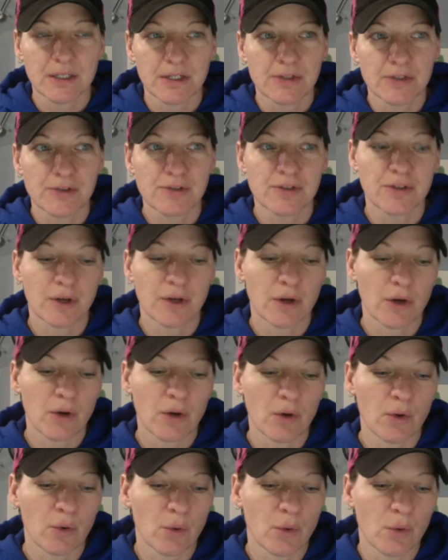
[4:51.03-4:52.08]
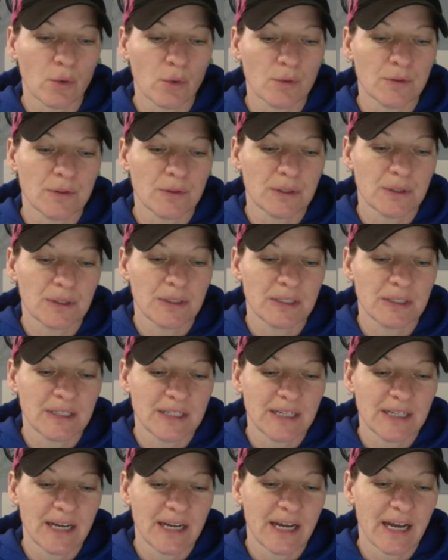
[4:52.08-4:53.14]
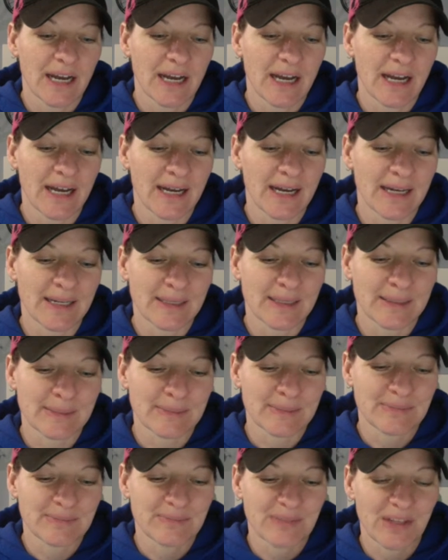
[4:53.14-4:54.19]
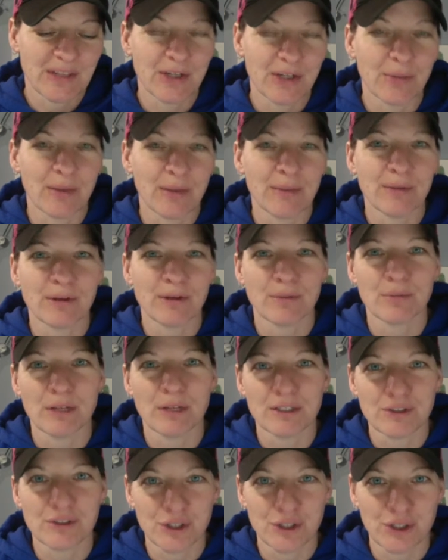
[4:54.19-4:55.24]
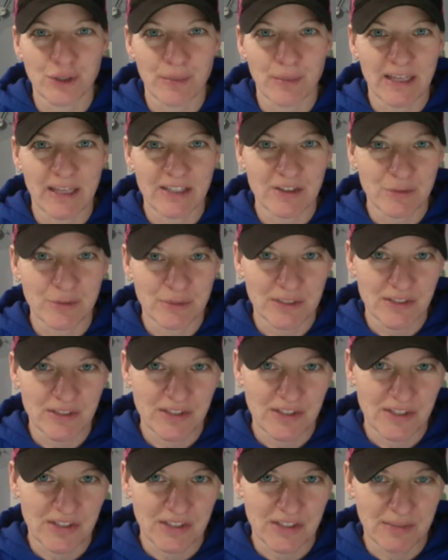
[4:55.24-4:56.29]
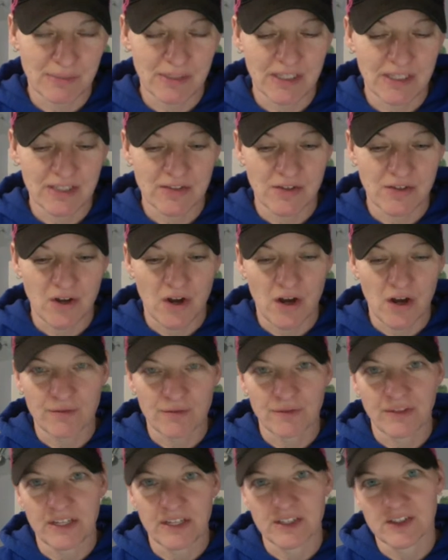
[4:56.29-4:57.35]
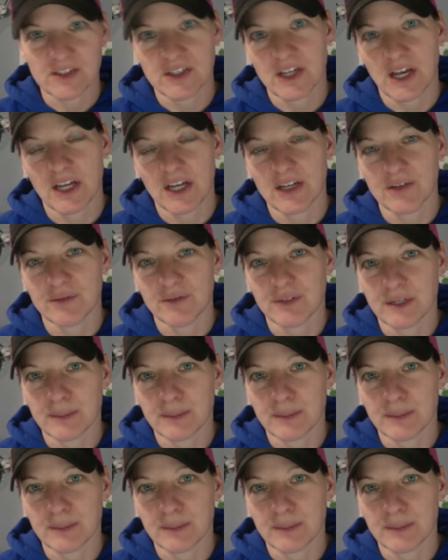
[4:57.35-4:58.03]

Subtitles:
So, maybe your blood sugar management system gets off. That's kind of